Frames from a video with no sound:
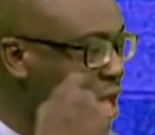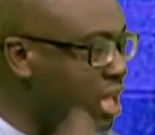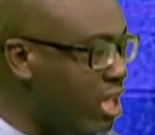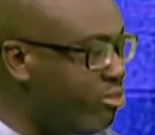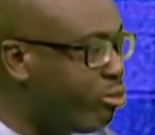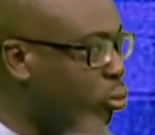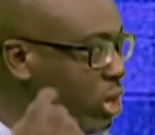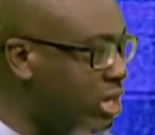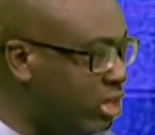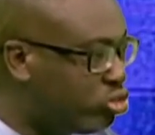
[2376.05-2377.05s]
If
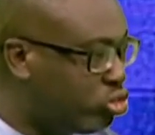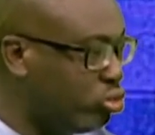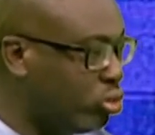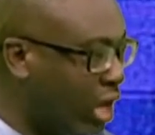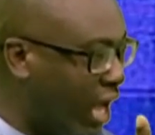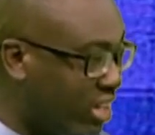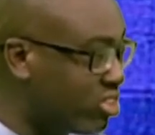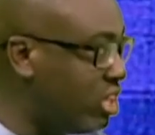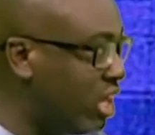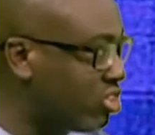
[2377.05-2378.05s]
we need to, as
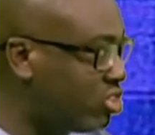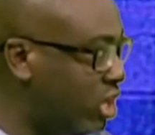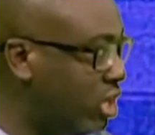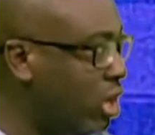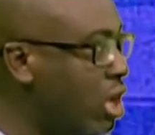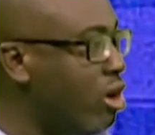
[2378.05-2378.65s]
he has said,